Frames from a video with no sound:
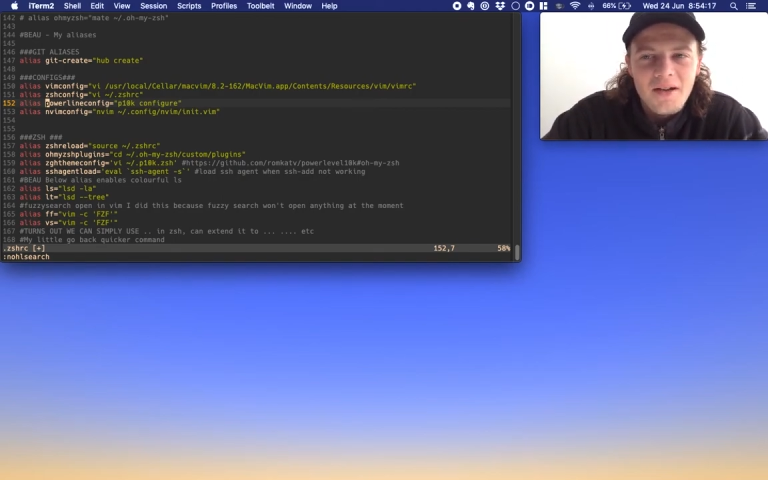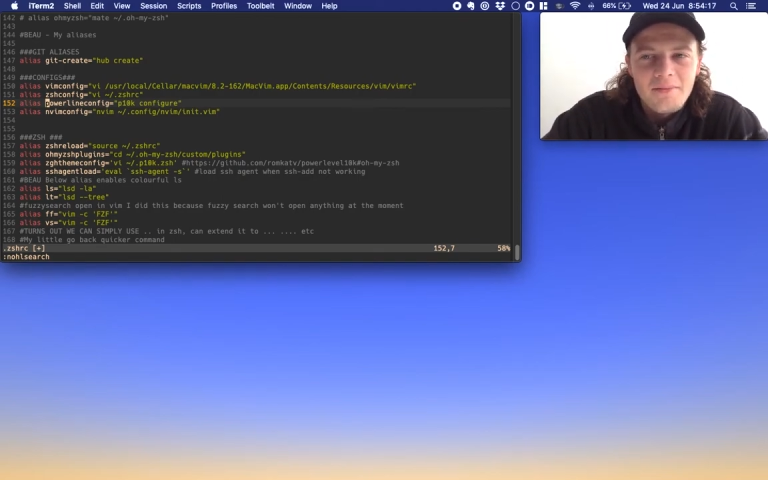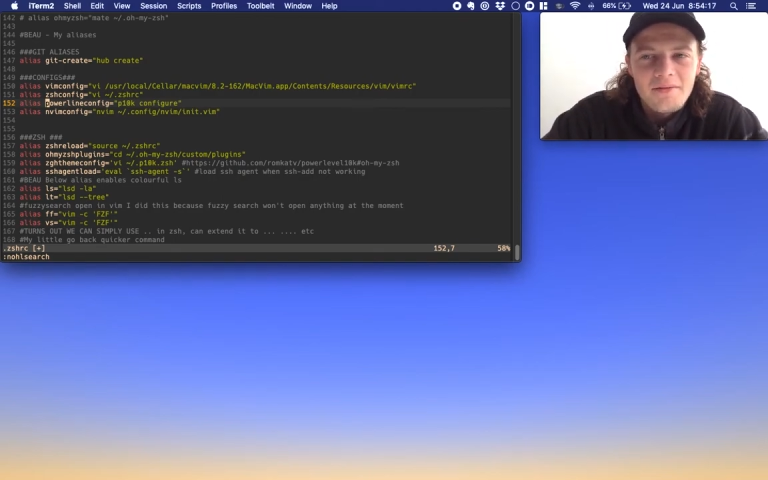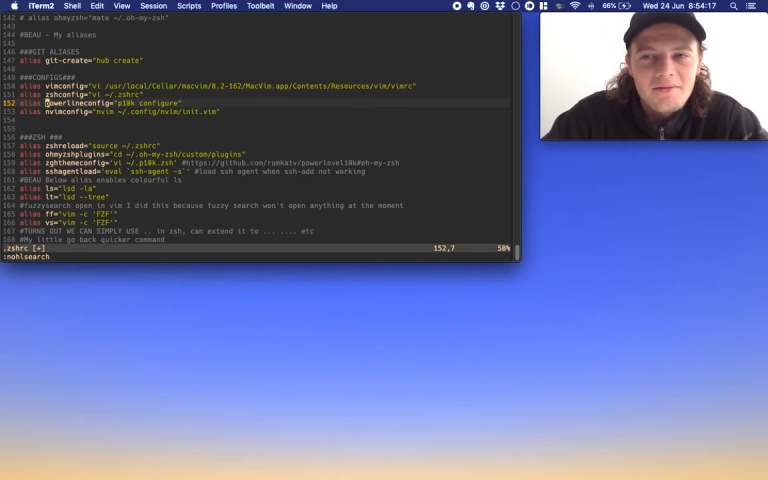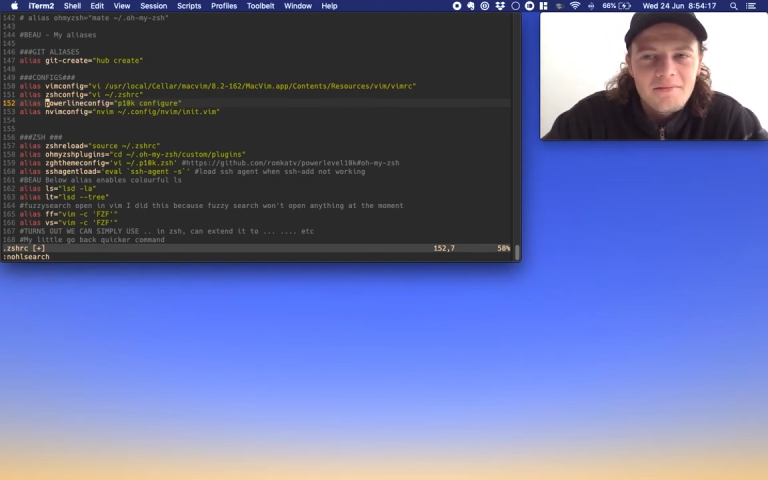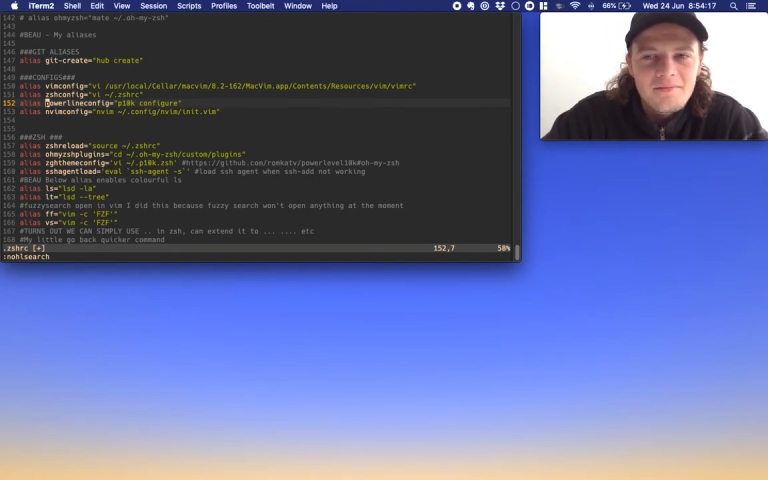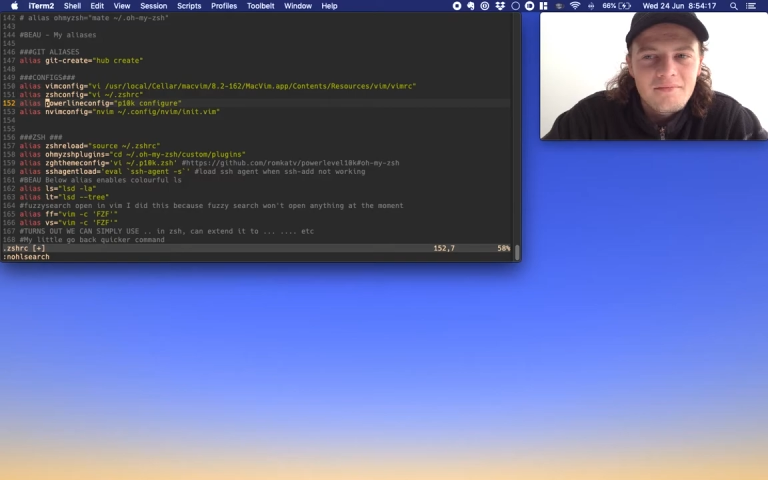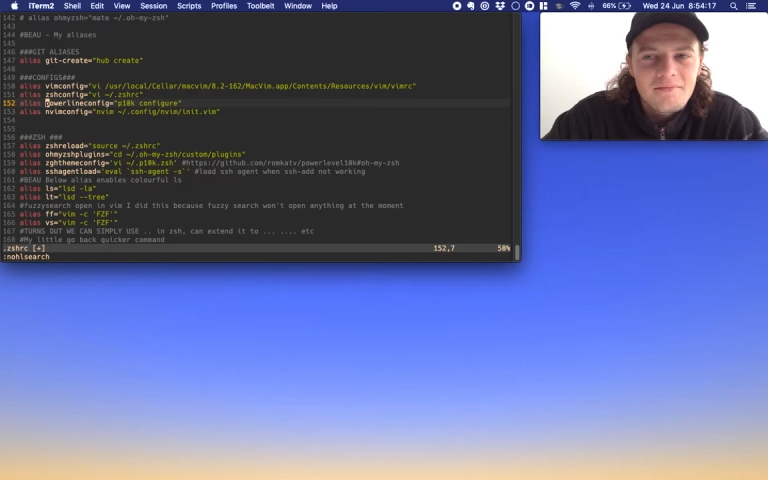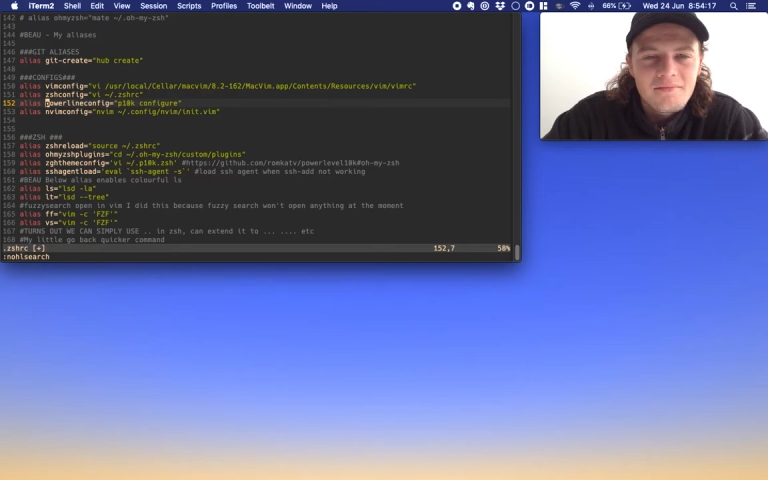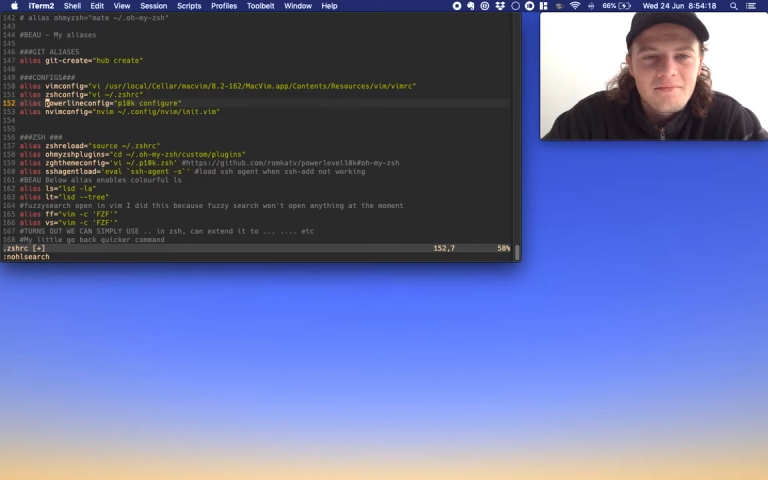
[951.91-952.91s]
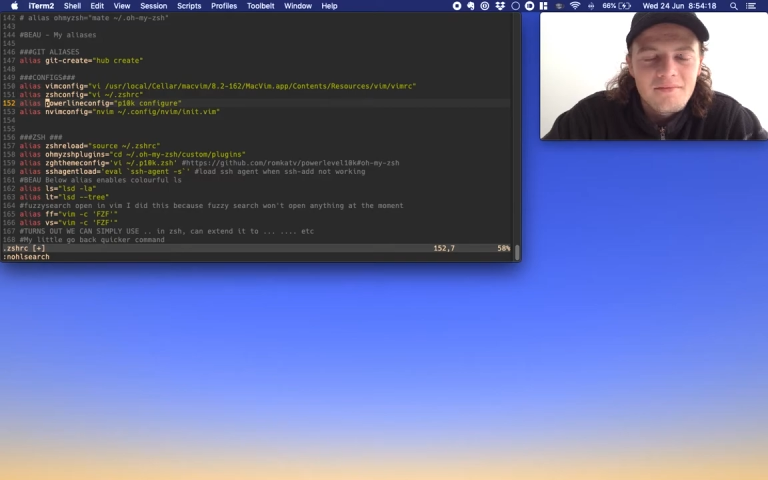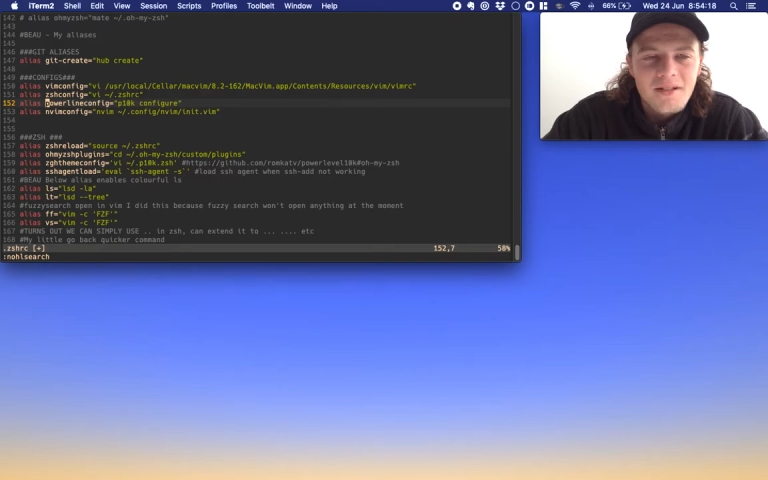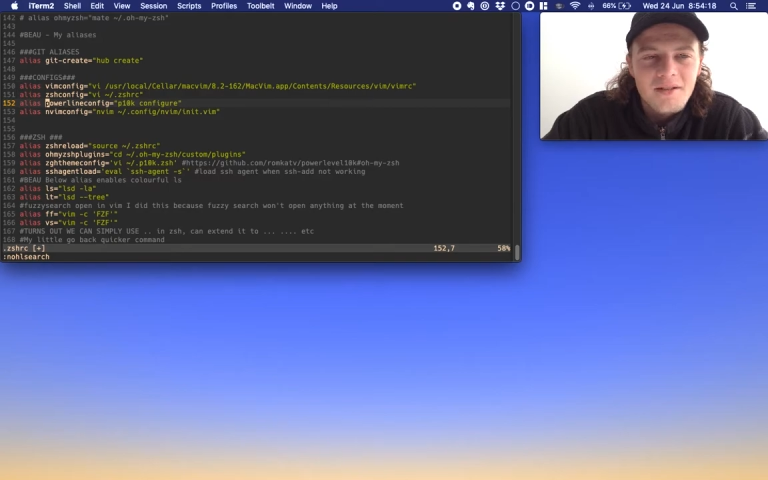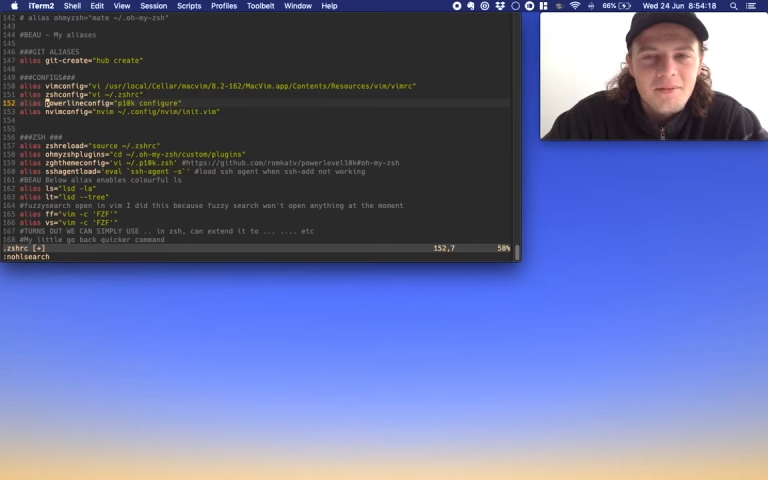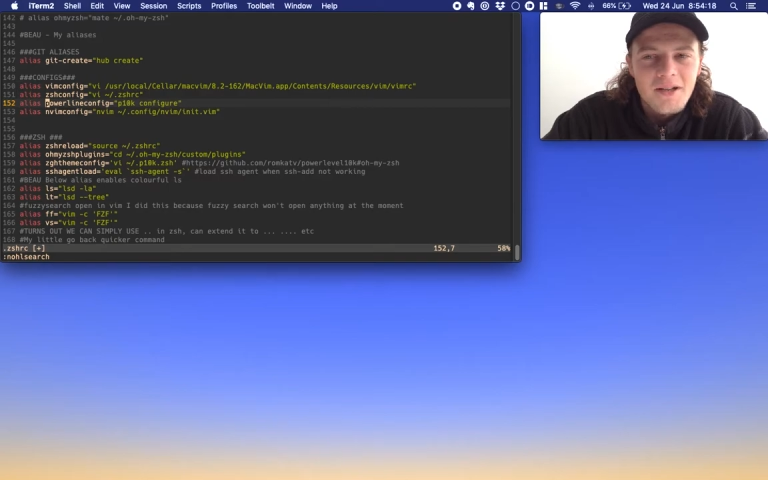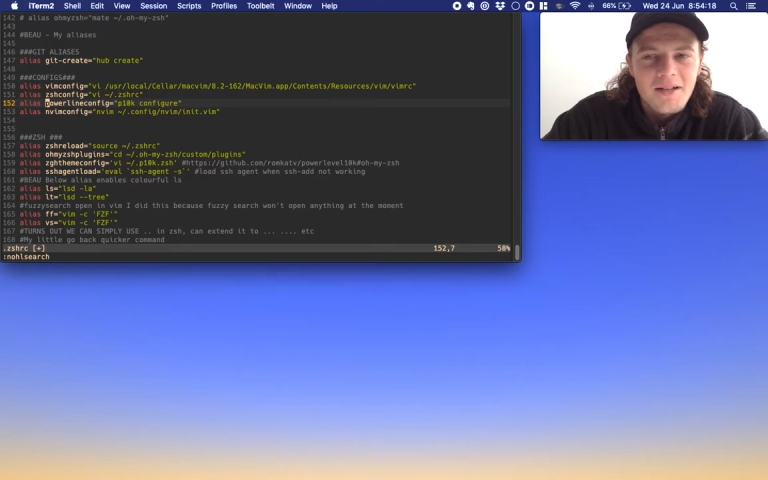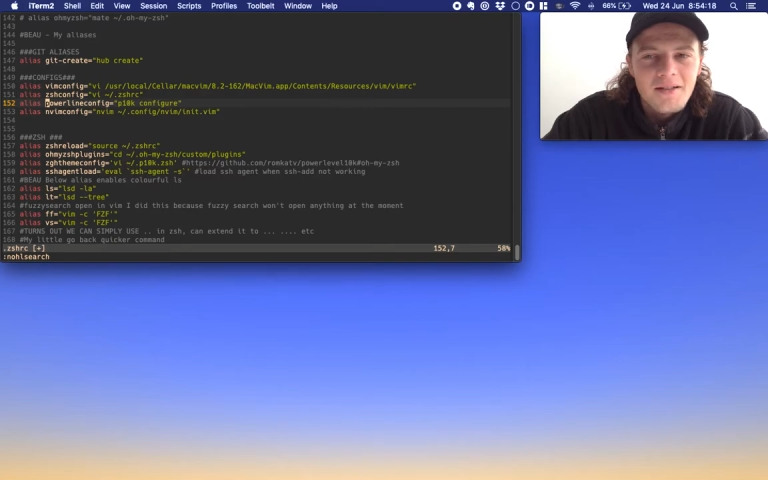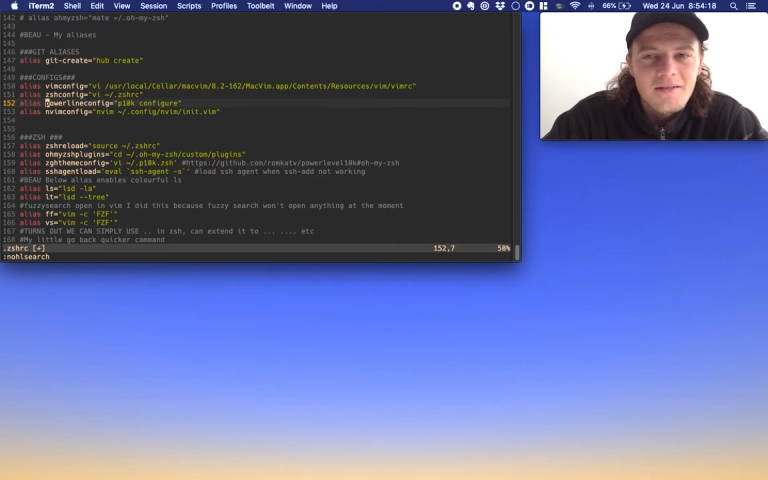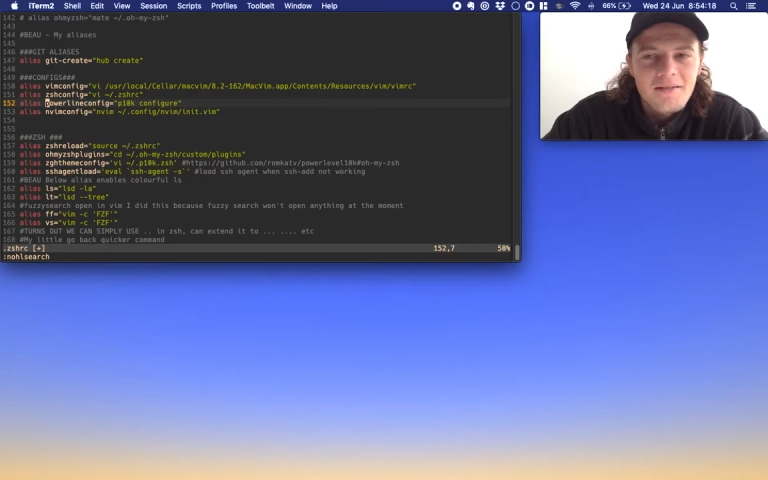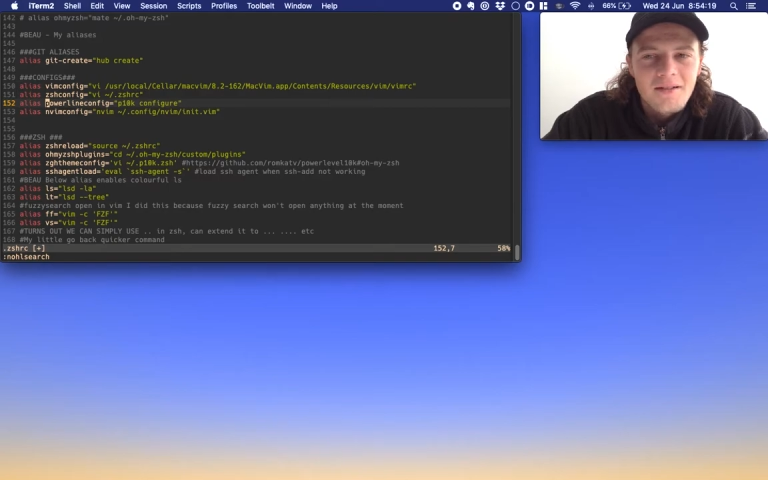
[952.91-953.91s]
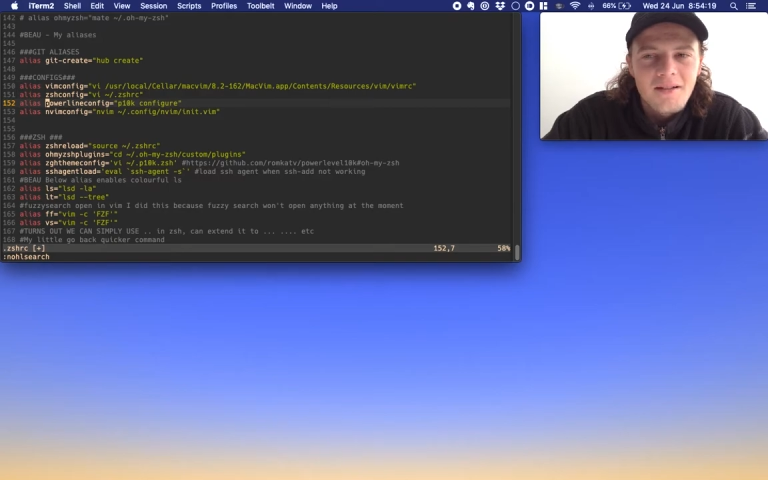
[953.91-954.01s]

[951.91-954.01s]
happen in the back end.